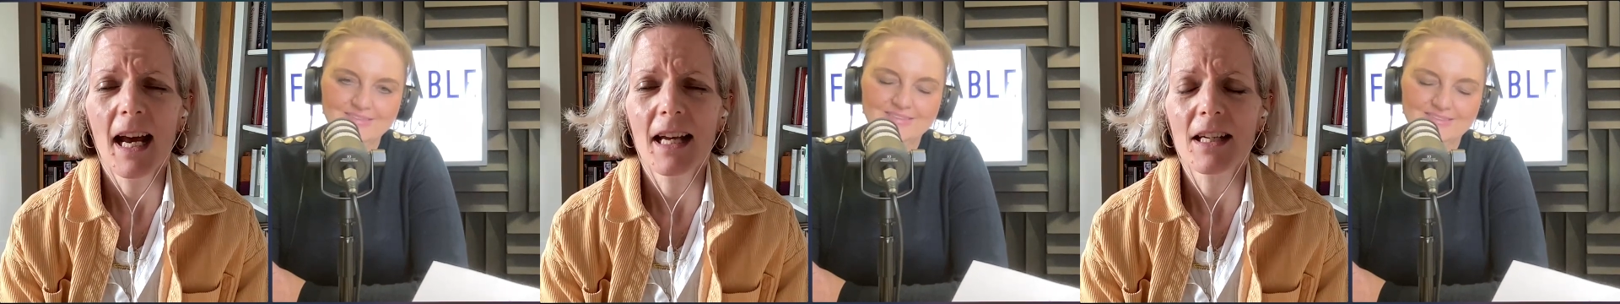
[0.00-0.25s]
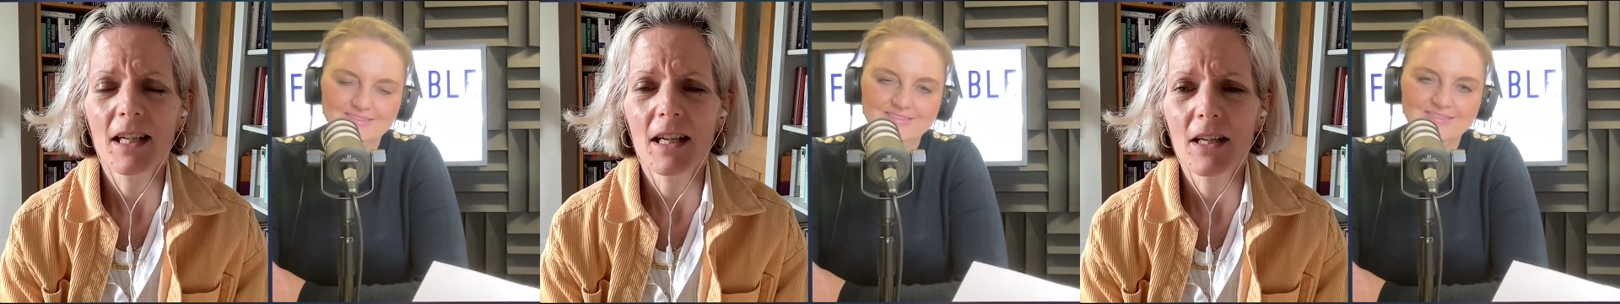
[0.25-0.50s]

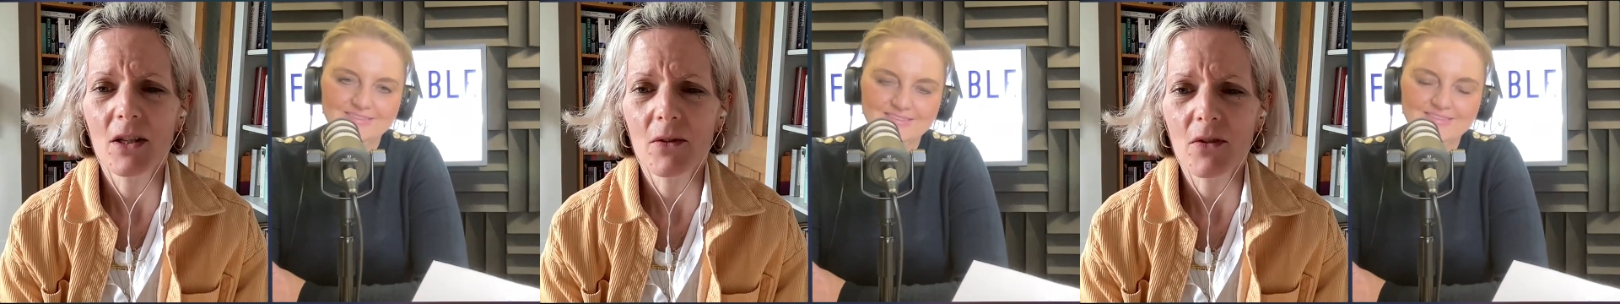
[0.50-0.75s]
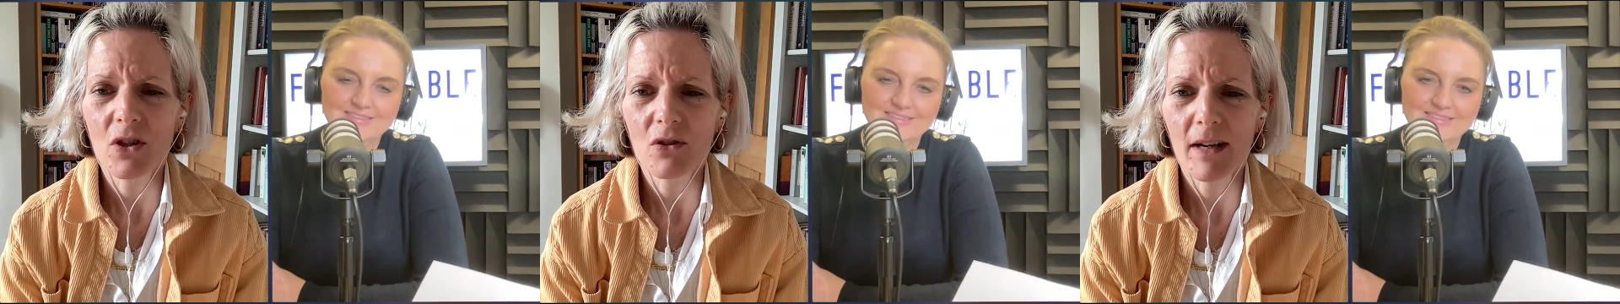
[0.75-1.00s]
Speaker 1: and a, a sort
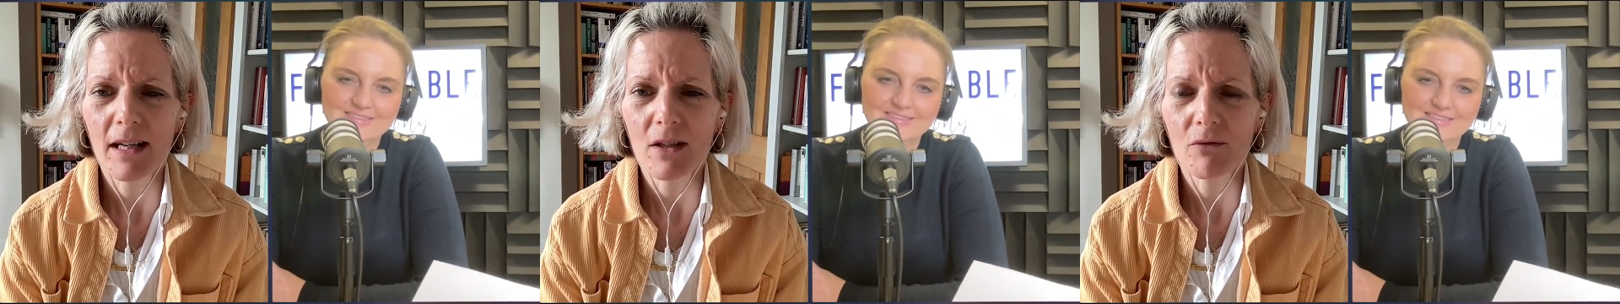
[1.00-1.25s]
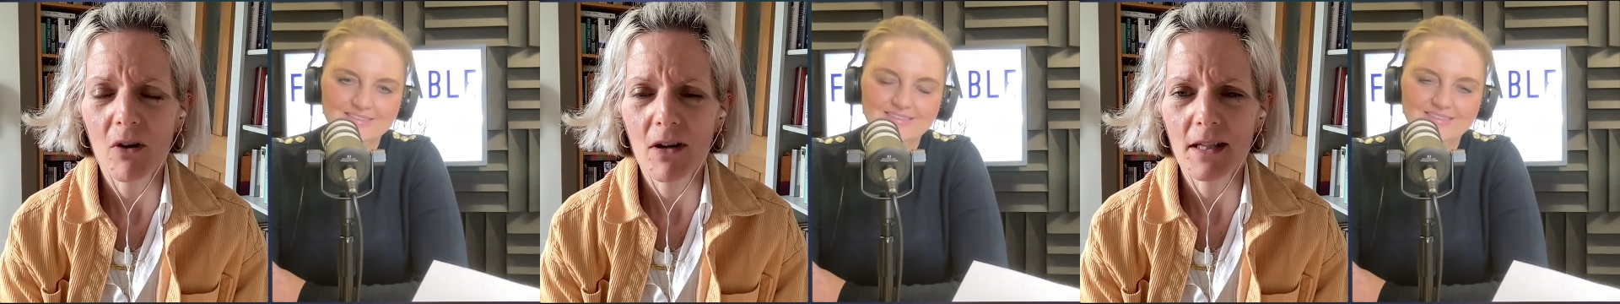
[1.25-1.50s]
of
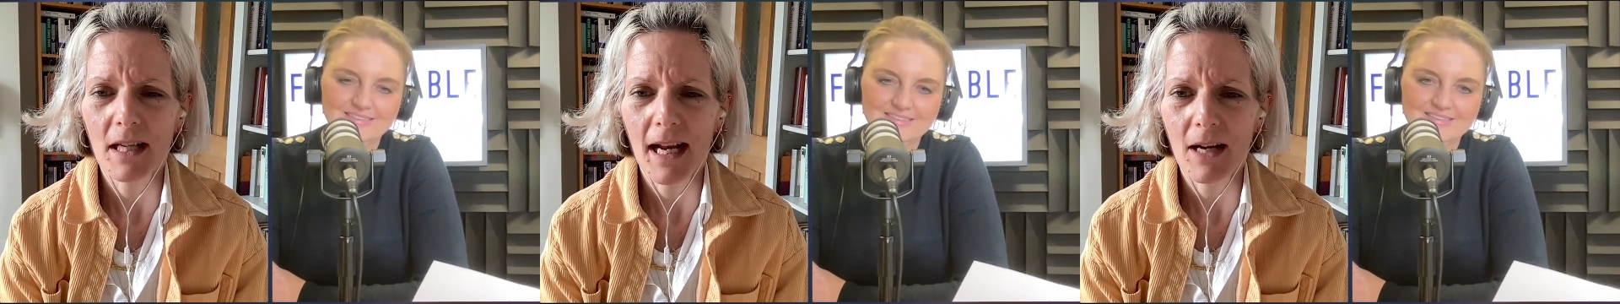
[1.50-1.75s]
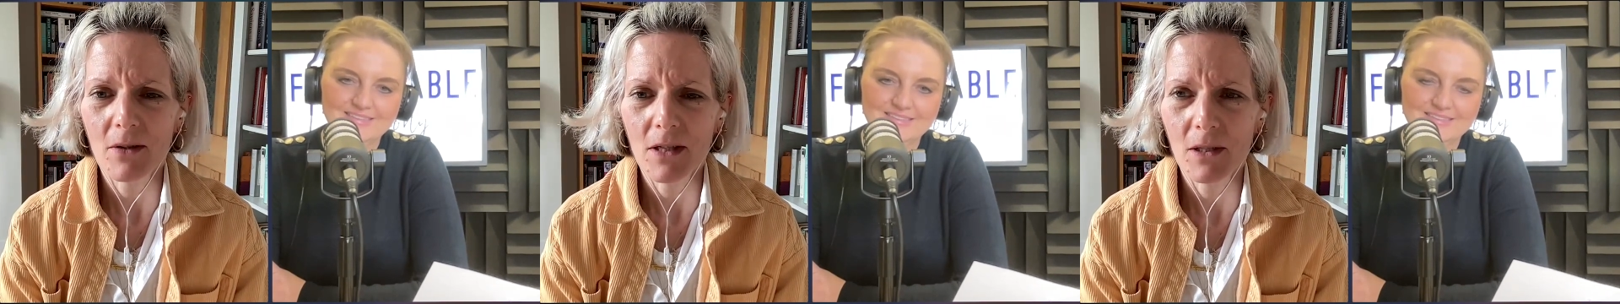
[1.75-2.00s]
strength rising
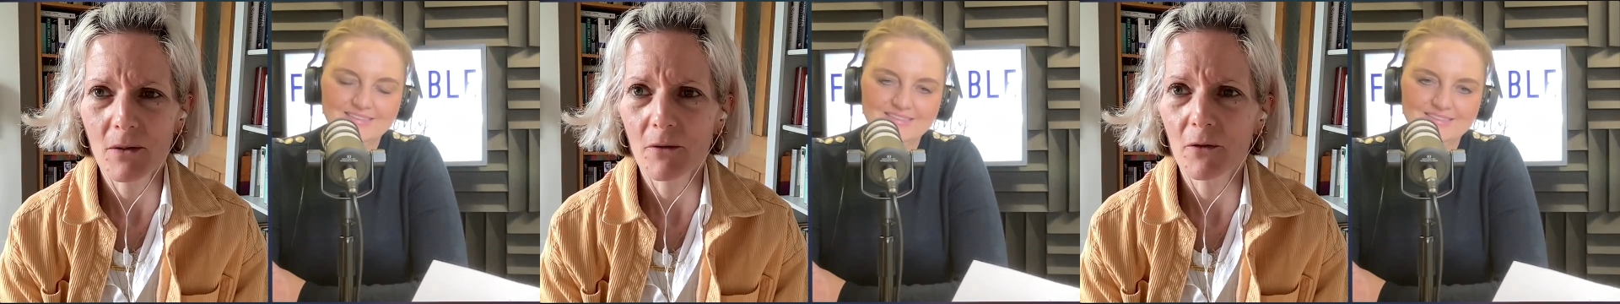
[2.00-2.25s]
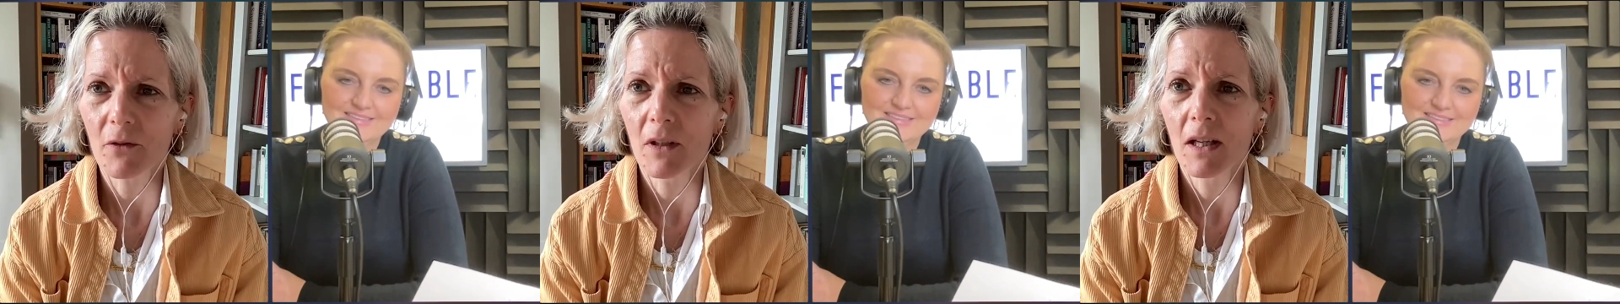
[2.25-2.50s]
out of